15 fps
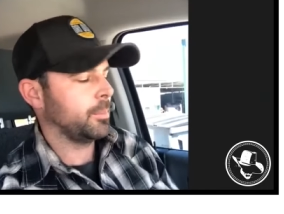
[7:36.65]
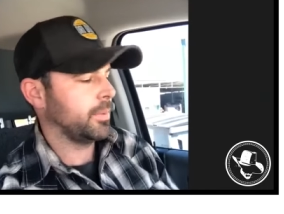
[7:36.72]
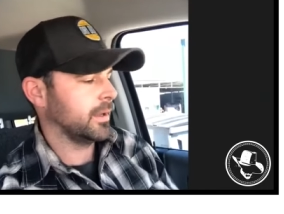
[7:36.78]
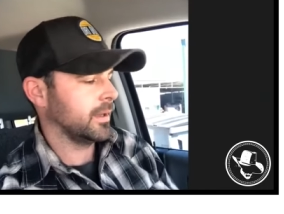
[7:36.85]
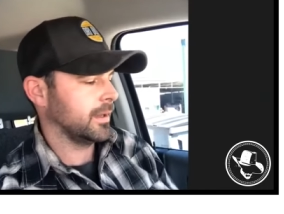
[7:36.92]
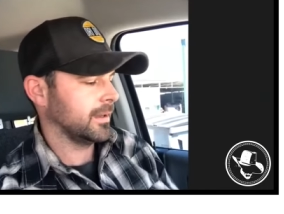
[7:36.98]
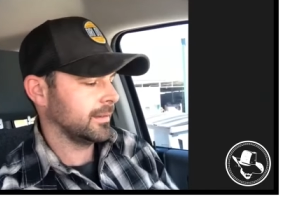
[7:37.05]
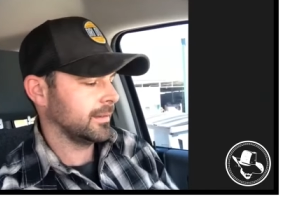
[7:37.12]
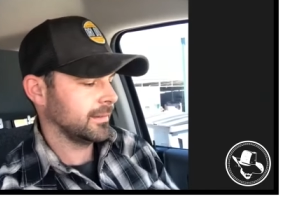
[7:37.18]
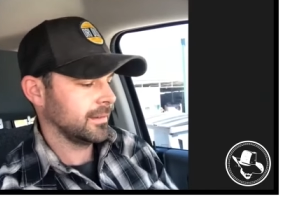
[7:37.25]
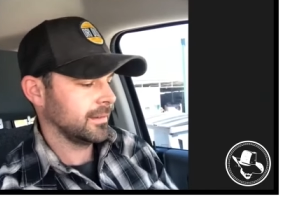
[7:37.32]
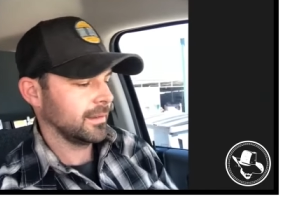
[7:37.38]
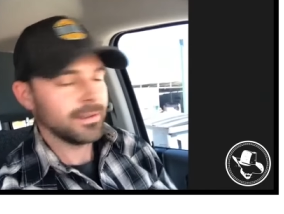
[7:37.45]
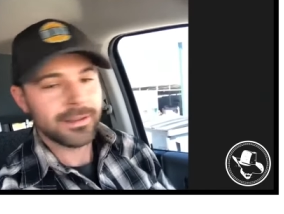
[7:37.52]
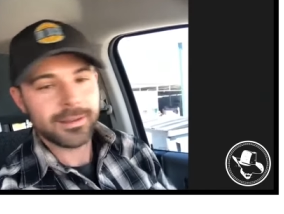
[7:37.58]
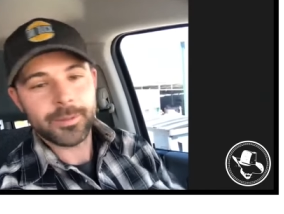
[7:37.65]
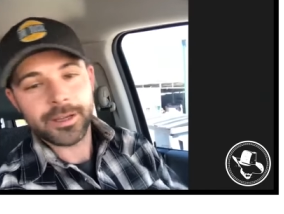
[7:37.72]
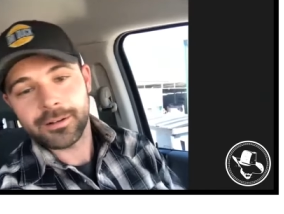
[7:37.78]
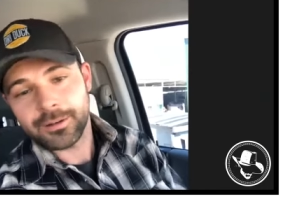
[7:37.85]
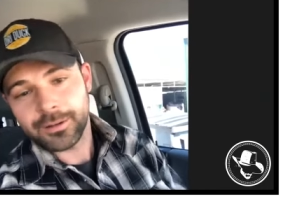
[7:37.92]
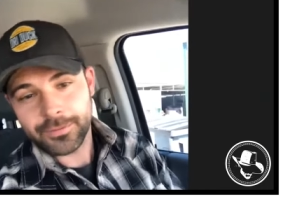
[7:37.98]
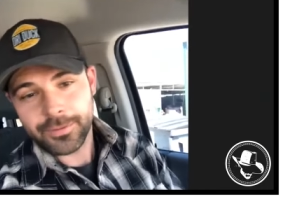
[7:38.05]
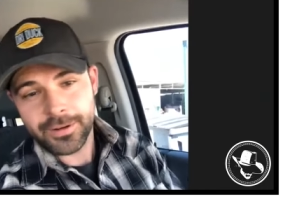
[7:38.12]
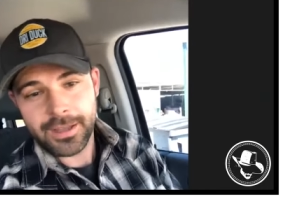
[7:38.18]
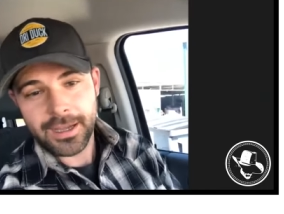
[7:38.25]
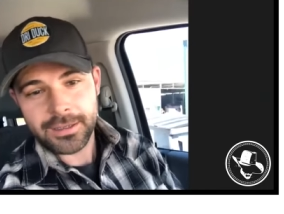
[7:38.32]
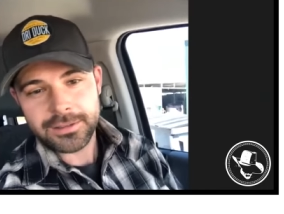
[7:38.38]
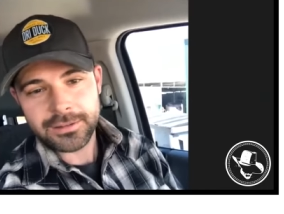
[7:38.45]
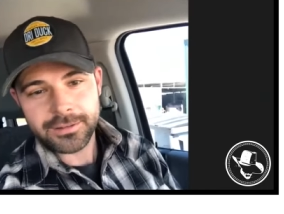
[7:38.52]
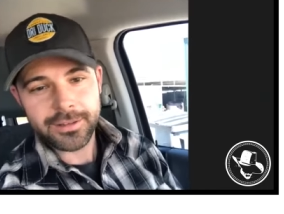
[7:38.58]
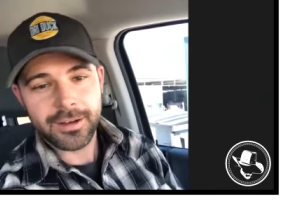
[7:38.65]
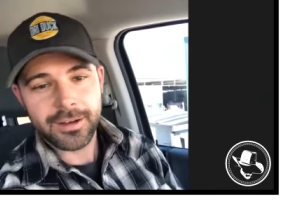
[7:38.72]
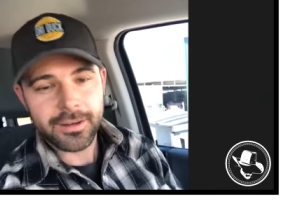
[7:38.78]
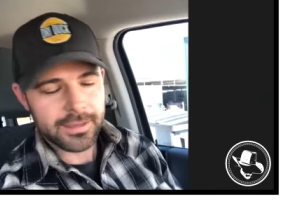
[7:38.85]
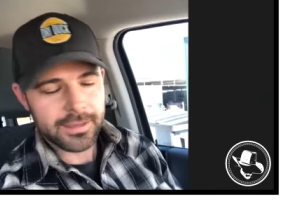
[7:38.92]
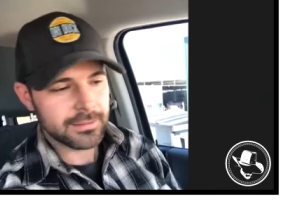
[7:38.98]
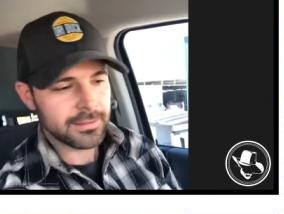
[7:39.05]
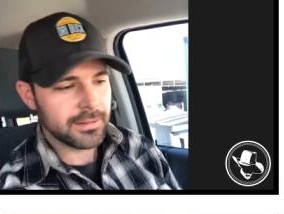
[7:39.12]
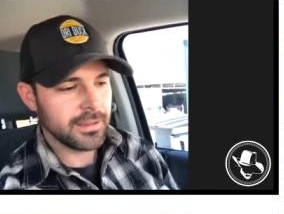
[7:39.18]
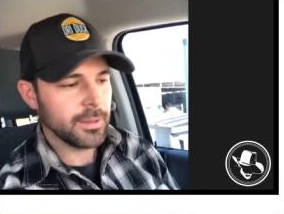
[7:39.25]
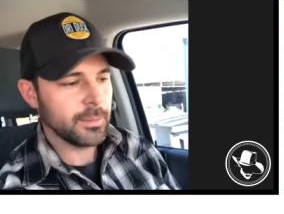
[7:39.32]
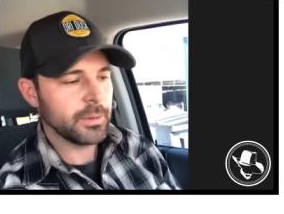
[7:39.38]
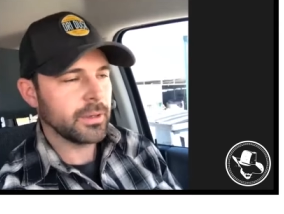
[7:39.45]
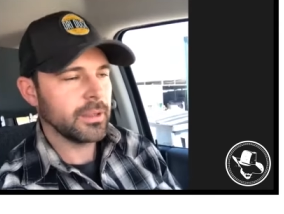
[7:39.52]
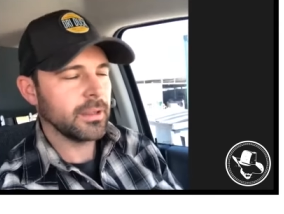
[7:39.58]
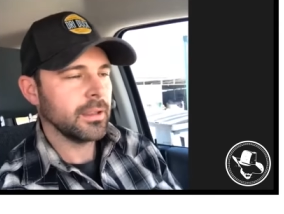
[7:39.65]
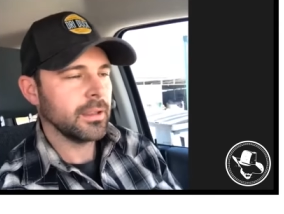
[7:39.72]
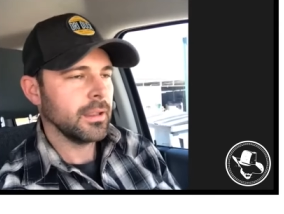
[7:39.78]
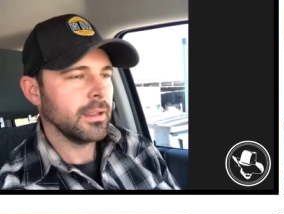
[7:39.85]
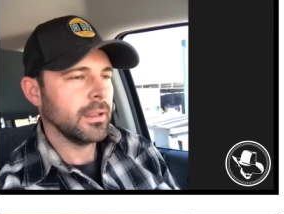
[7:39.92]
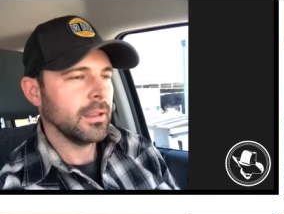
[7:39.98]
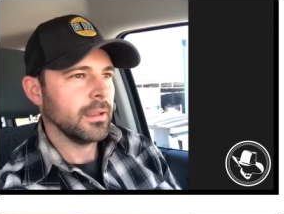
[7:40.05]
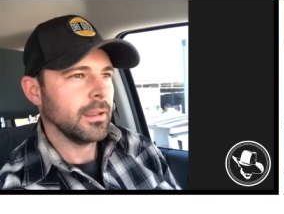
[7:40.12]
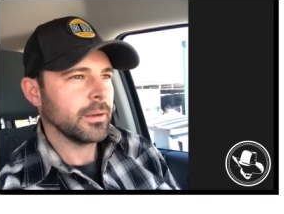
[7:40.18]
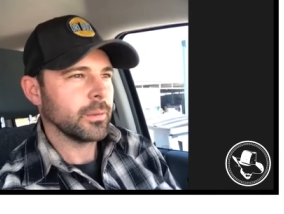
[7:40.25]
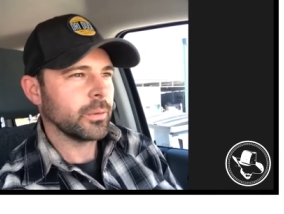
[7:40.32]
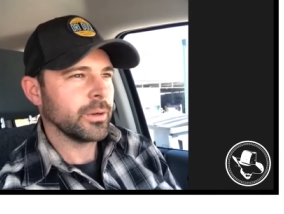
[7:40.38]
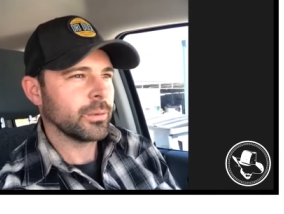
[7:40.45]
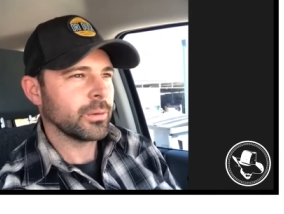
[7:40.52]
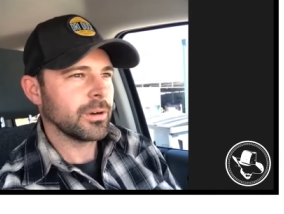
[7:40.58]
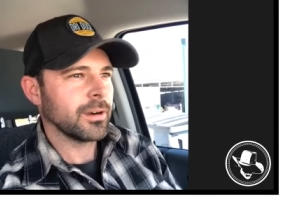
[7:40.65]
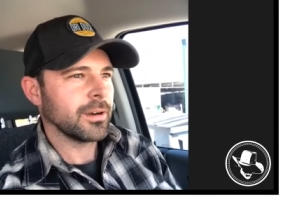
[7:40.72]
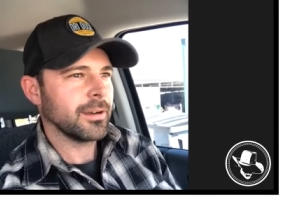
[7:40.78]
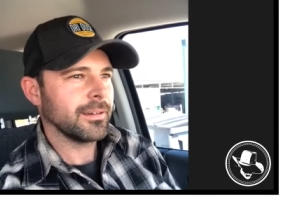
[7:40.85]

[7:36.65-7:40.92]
Uh, my girlfriend actually contacted him, and and we were